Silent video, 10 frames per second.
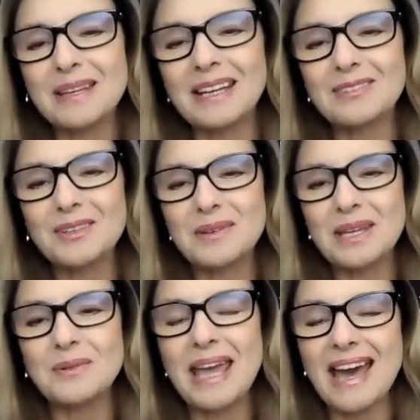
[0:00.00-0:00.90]
And every
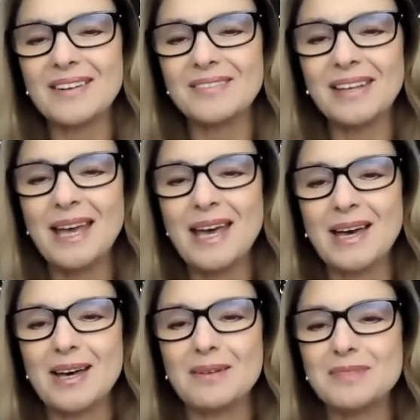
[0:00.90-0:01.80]
week we have um,